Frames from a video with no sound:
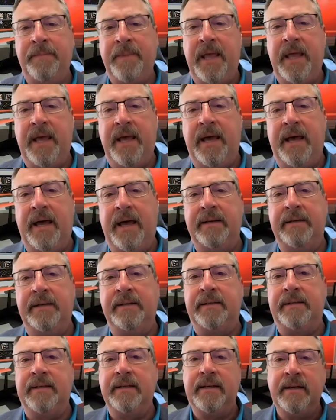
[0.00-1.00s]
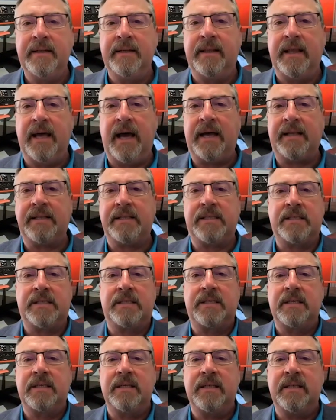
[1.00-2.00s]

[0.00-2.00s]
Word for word: And that's,